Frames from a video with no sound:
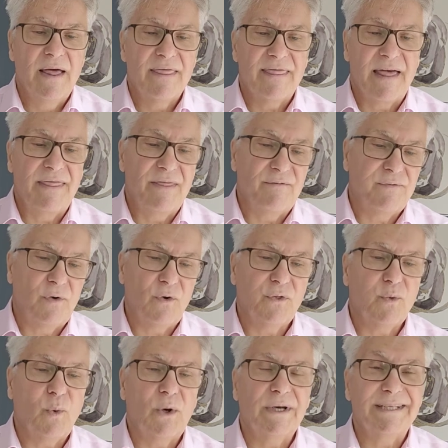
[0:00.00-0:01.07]
Then the
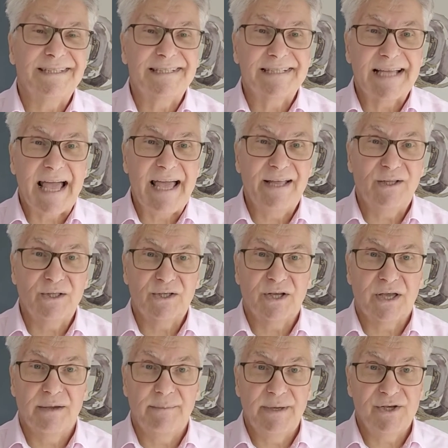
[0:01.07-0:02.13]
fourth one is scaled
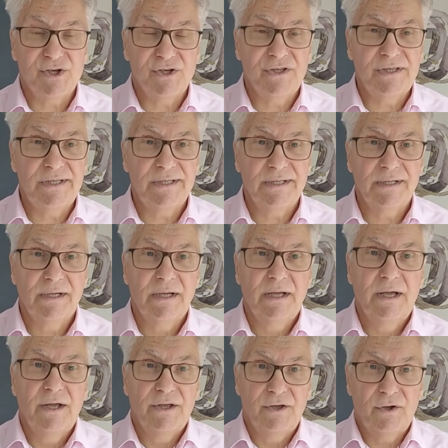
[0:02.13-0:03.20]
commissions.
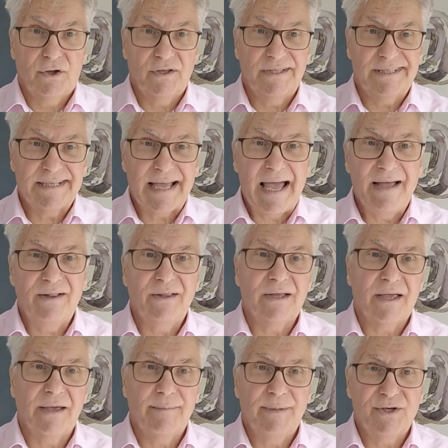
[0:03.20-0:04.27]
You can scale the
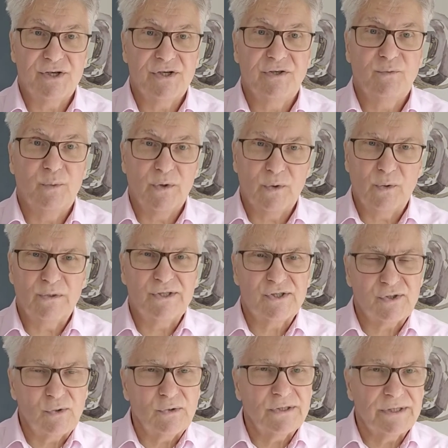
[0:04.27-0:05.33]
commission with all
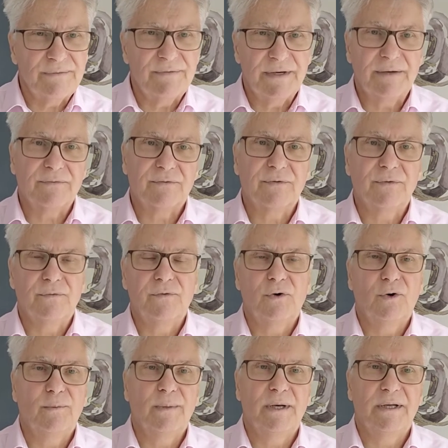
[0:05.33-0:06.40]
sorts of different
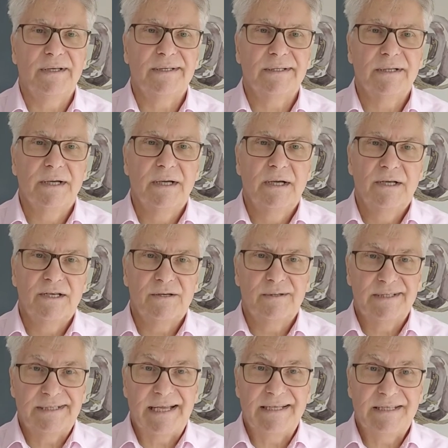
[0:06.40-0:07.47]
formulas to
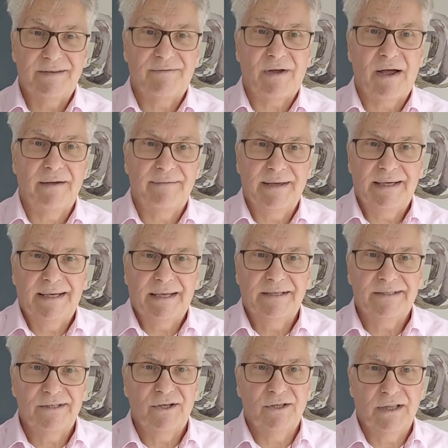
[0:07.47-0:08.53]
incentivize hitting a
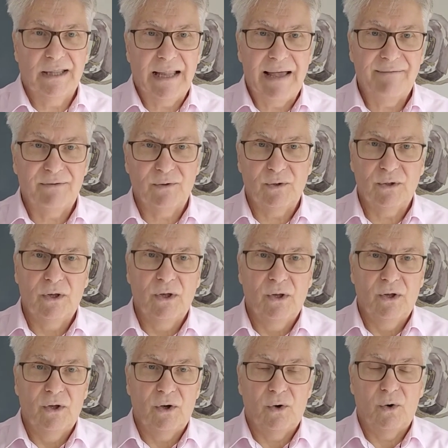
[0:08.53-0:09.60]
certain level
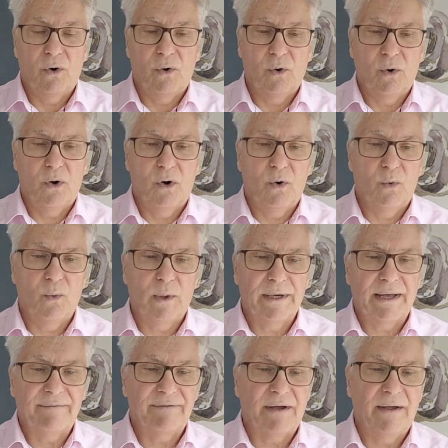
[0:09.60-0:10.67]
or
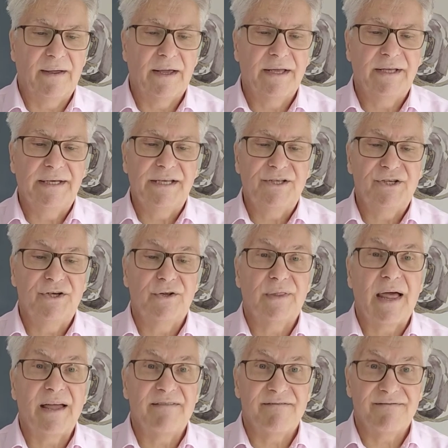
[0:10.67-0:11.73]
whatever. You need to do
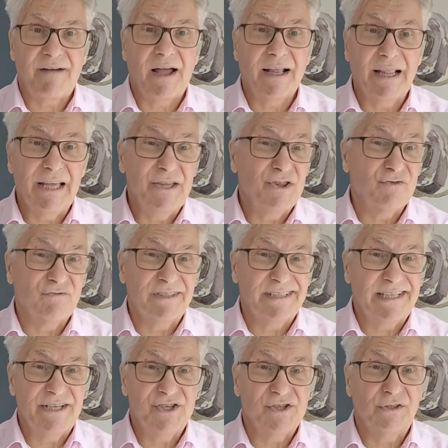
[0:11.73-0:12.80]
that. And finally, the
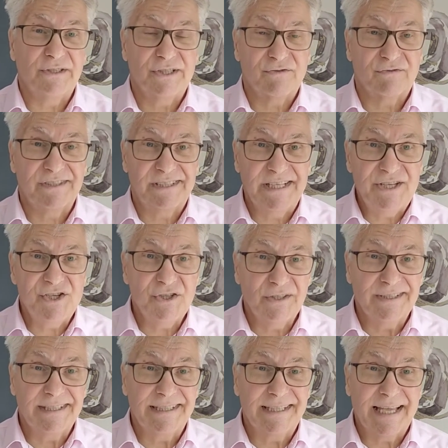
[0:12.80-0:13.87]
residuals. The
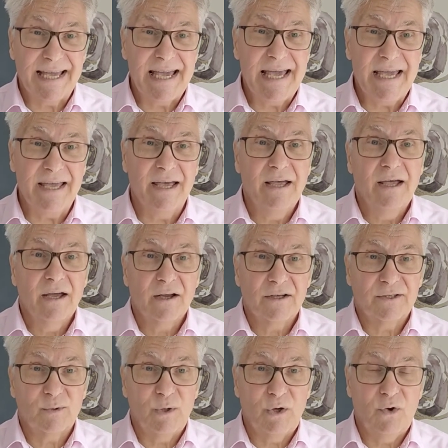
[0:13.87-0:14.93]
residuals is key
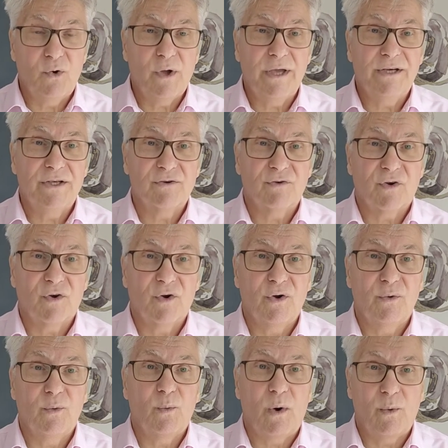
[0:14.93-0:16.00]
because we're looking to
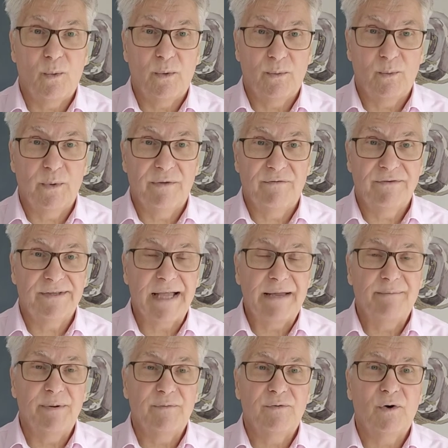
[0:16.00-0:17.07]
recruit what we've
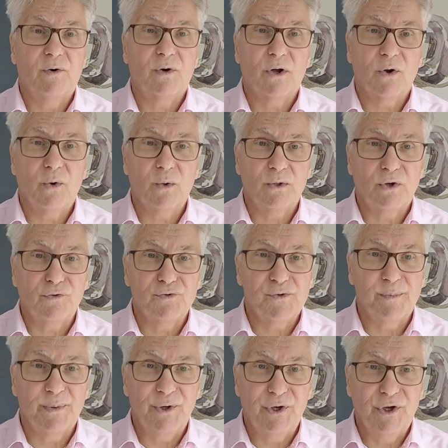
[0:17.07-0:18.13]
said before are called
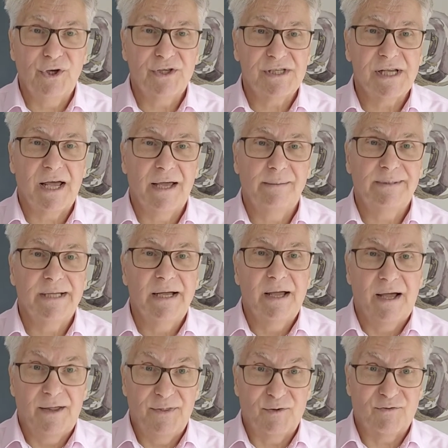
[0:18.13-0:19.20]
entrepreneur types,
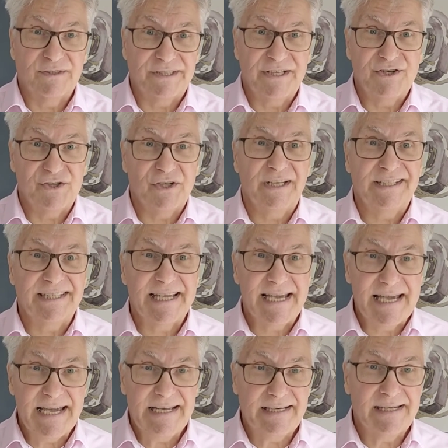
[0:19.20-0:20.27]
and the residual is
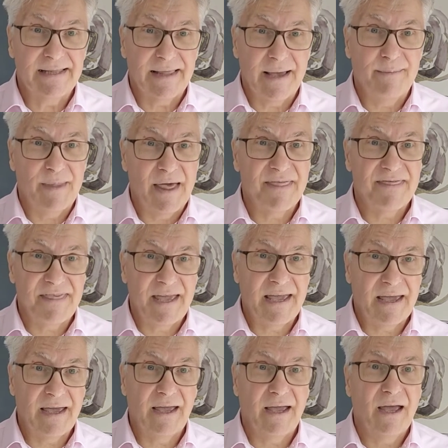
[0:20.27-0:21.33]
key to them. They're
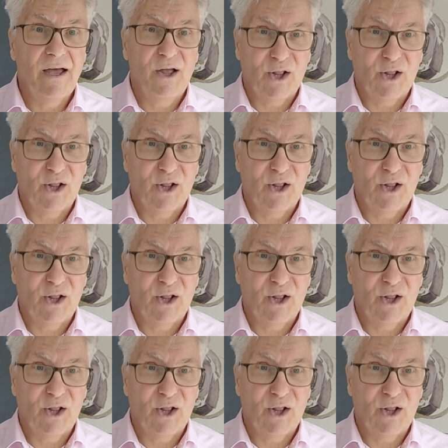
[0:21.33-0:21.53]
thinking